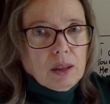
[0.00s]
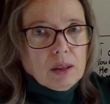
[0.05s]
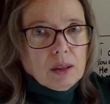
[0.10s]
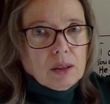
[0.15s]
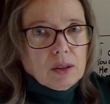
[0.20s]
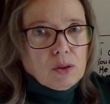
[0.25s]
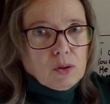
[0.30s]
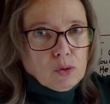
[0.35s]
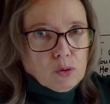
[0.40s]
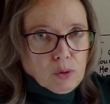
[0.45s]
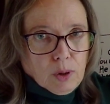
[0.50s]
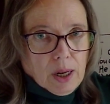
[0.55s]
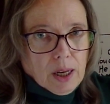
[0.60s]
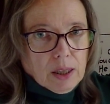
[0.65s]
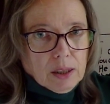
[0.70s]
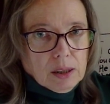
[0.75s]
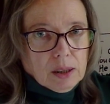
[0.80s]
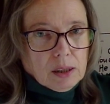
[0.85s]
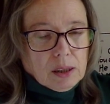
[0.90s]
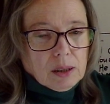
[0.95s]

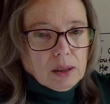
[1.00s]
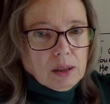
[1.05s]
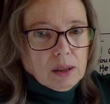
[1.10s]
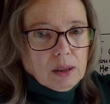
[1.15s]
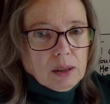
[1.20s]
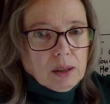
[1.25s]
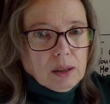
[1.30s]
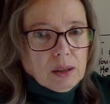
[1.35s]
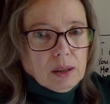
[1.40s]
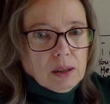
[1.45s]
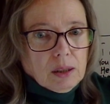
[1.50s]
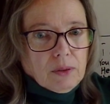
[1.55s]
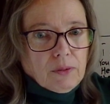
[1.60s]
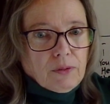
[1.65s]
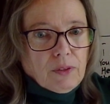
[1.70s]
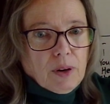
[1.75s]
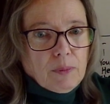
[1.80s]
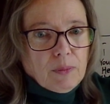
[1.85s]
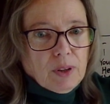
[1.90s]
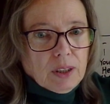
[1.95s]
stress
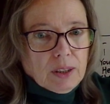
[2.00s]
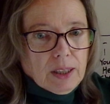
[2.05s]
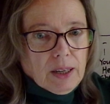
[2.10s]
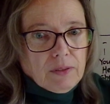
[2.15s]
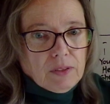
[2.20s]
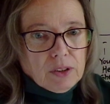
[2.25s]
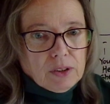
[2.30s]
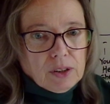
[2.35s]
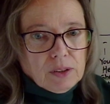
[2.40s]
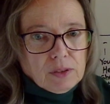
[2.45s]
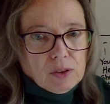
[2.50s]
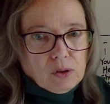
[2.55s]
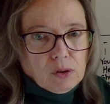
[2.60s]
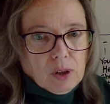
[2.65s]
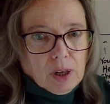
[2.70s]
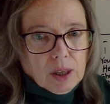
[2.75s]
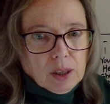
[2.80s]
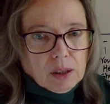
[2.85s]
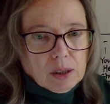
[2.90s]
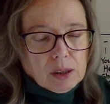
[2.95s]
from the levels of
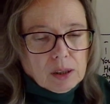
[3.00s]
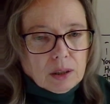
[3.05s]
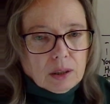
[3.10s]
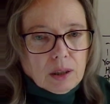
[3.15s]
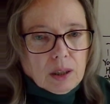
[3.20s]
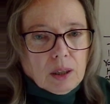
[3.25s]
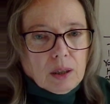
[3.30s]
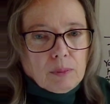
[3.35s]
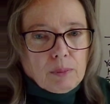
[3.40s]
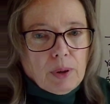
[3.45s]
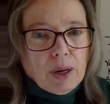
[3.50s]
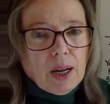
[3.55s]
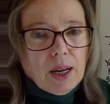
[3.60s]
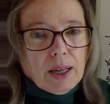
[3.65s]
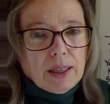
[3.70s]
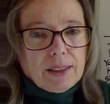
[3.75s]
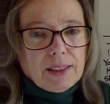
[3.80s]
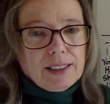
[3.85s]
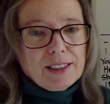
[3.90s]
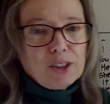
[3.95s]
stress,
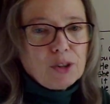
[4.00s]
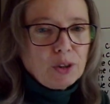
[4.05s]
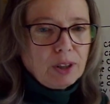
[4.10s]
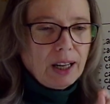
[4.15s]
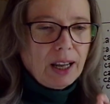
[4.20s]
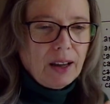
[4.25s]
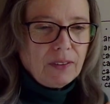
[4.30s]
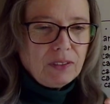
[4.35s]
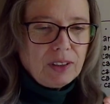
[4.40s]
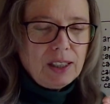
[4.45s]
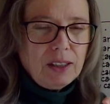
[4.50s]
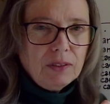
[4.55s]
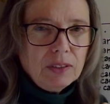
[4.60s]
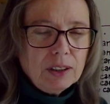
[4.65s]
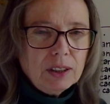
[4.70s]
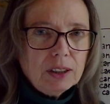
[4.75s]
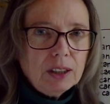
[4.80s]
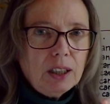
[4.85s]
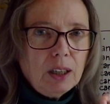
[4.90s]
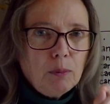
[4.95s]
but it's going to have even
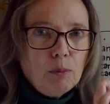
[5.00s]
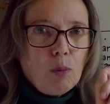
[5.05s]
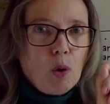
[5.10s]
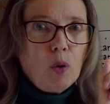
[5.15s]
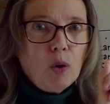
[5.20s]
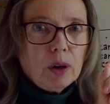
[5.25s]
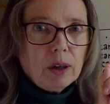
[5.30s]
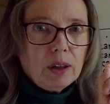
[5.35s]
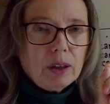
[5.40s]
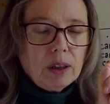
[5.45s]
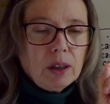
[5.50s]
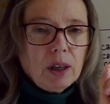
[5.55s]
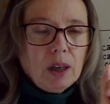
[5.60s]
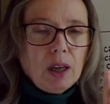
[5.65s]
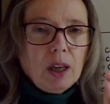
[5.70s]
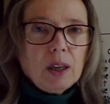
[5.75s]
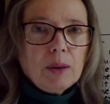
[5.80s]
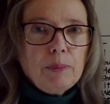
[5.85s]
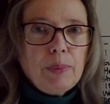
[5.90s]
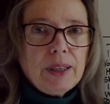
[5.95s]
a little more
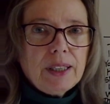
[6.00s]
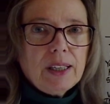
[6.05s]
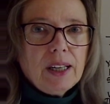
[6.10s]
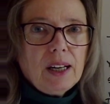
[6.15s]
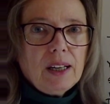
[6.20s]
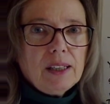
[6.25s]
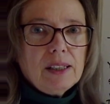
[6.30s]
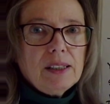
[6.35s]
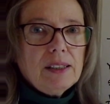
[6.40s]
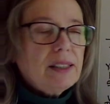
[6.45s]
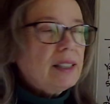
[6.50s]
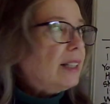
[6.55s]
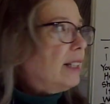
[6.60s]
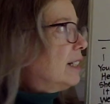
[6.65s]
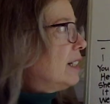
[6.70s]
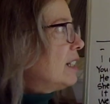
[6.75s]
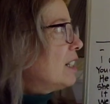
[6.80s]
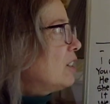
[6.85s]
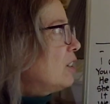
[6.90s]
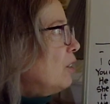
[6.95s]
because
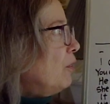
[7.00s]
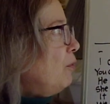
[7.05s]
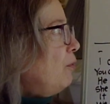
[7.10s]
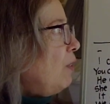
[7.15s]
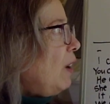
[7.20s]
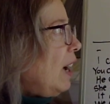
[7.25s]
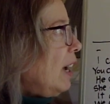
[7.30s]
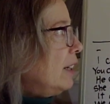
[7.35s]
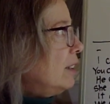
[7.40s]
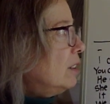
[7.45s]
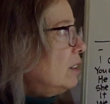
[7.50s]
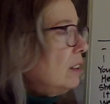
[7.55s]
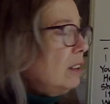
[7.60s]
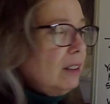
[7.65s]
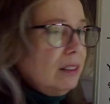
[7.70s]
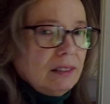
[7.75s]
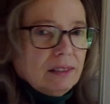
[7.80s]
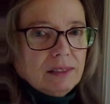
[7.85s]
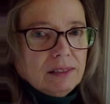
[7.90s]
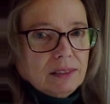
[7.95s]
it's the final